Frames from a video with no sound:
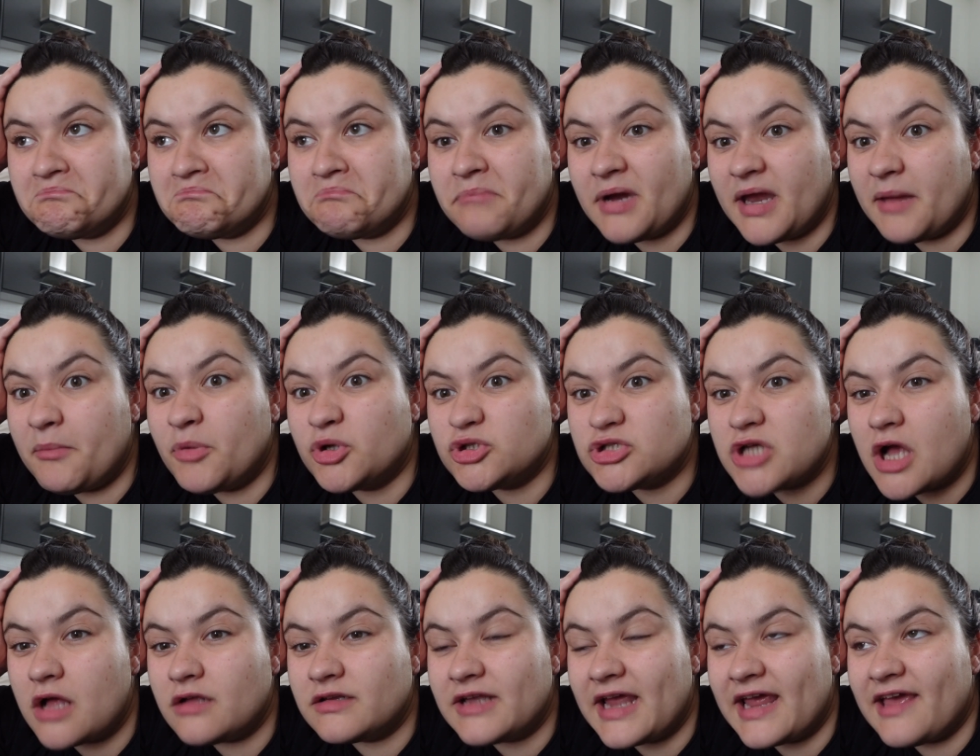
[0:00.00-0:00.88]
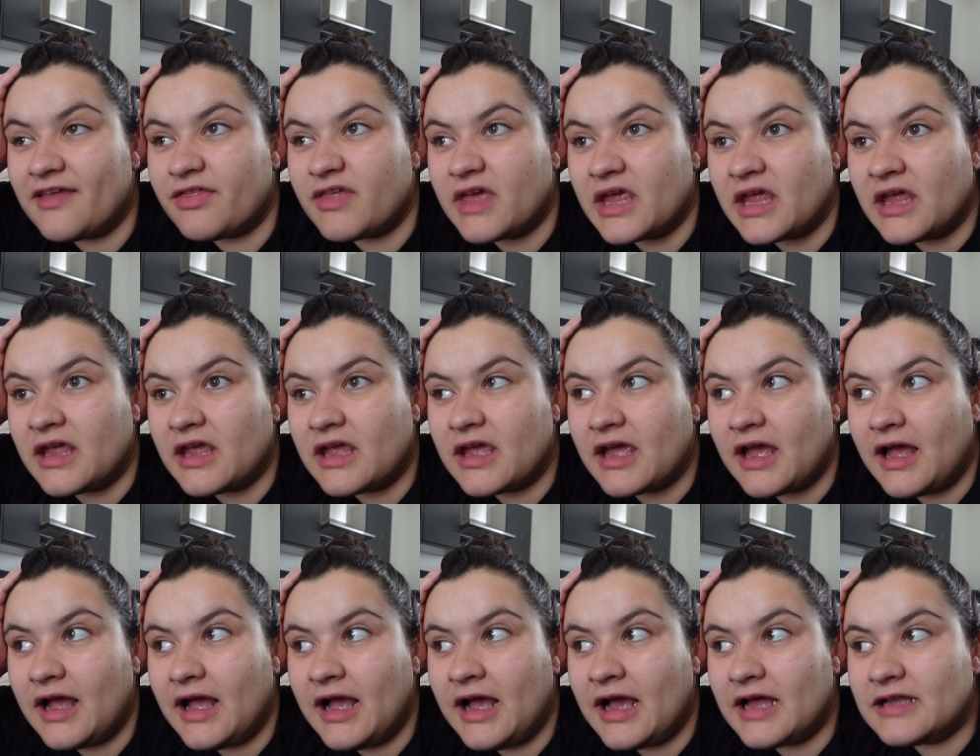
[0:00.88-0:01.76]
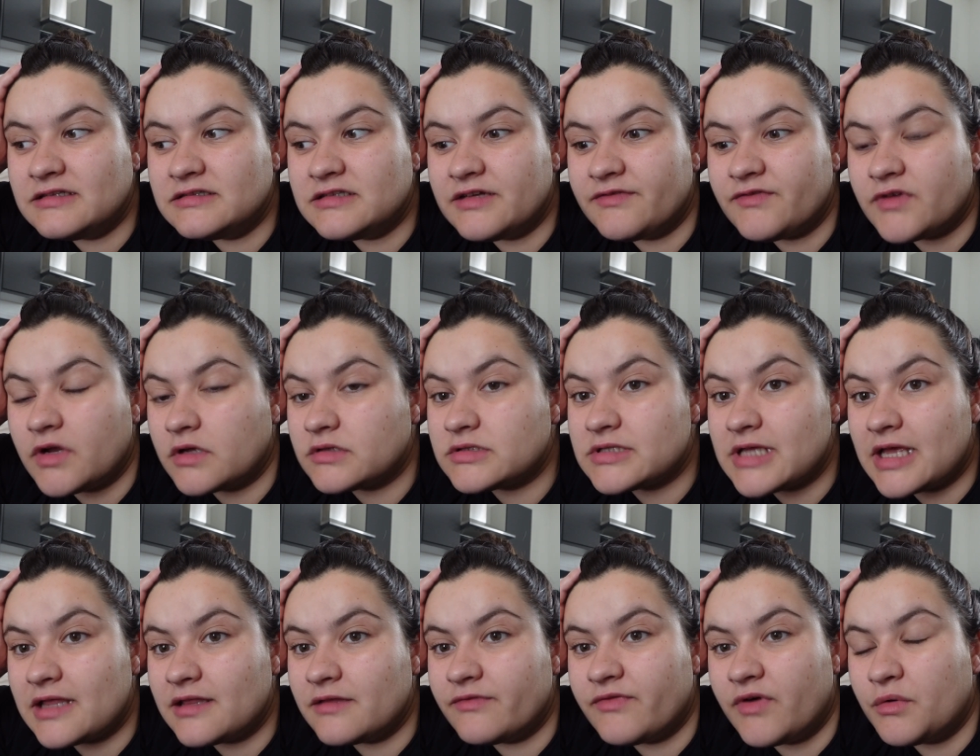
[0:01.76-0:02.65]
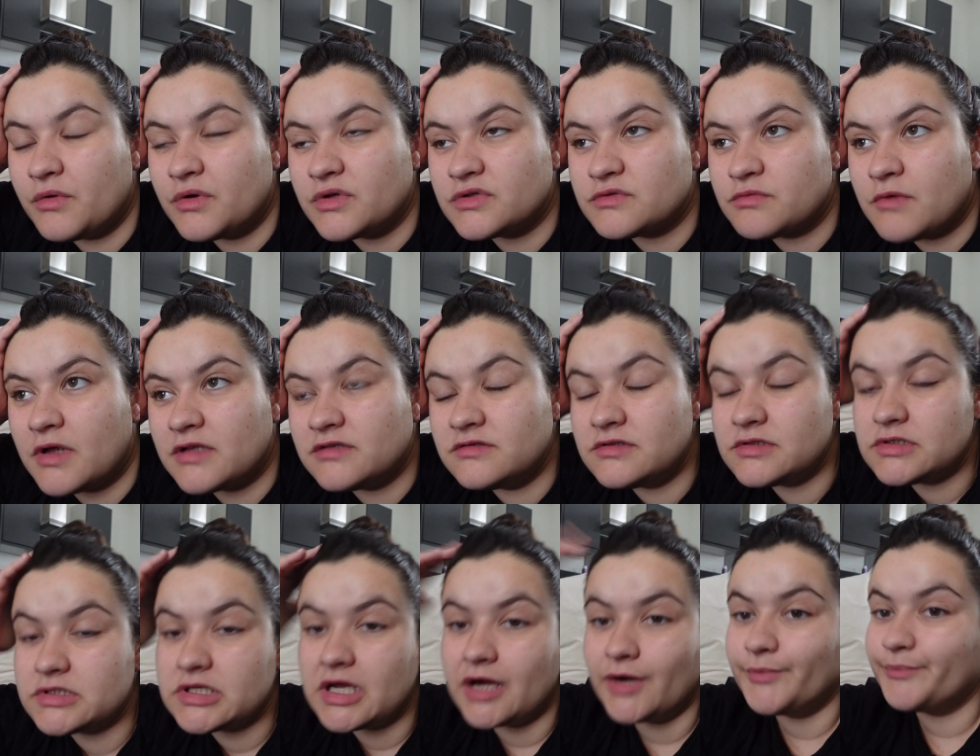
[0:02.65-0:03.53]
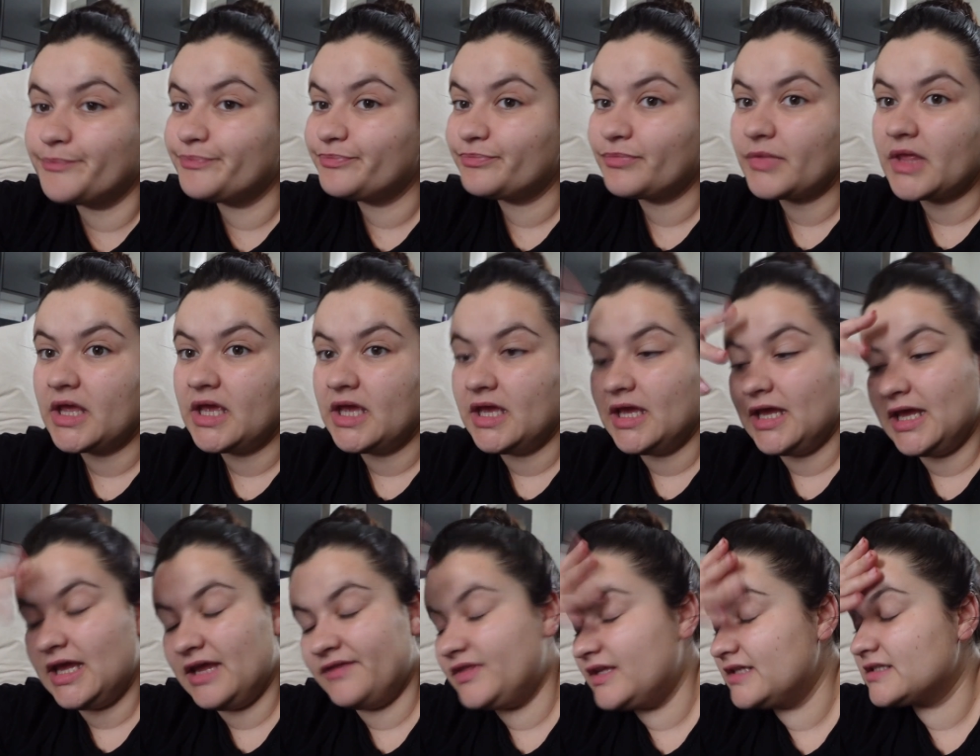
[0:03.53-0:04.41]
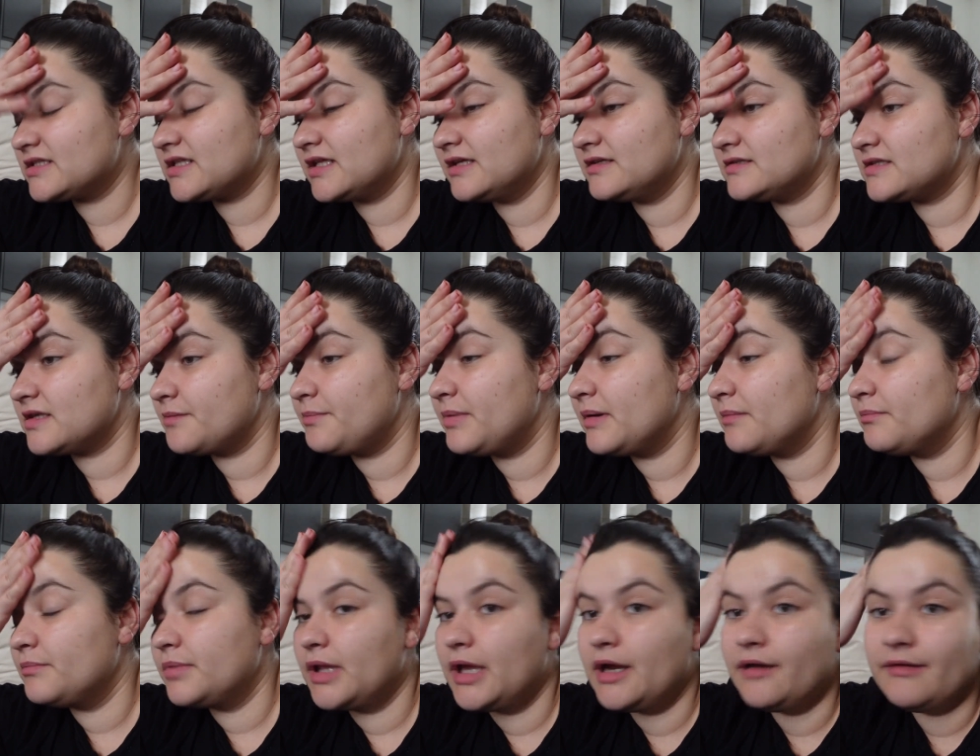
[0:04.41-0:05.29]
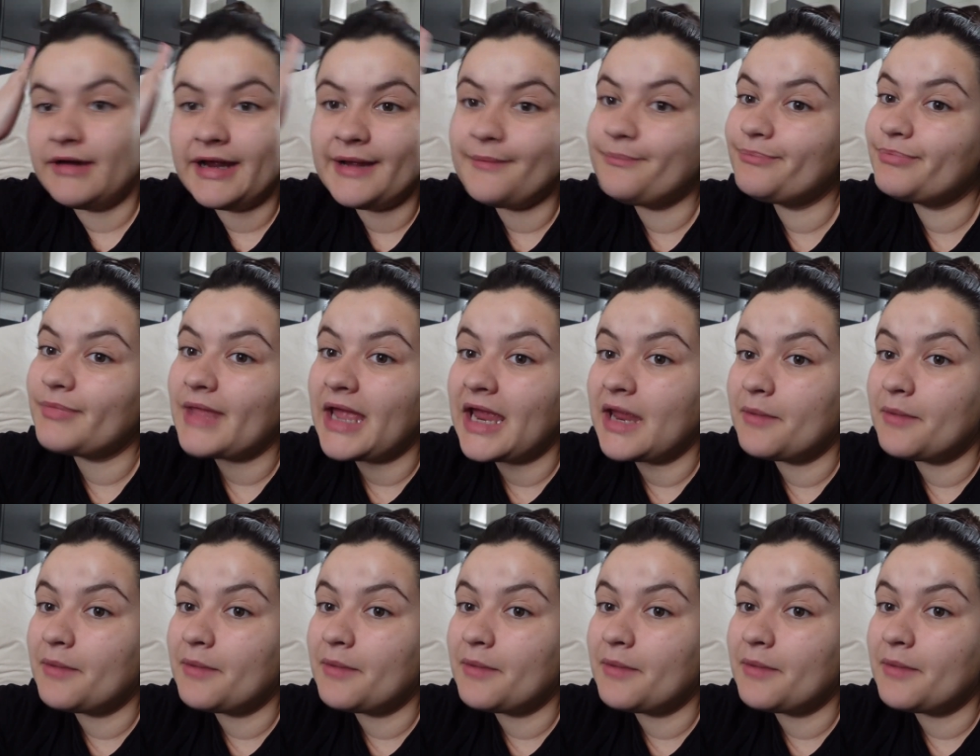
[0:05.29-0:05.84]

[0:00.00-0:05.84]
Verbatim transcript: pretty much all day I think and I've not set the focus once so if these clips have been blurry I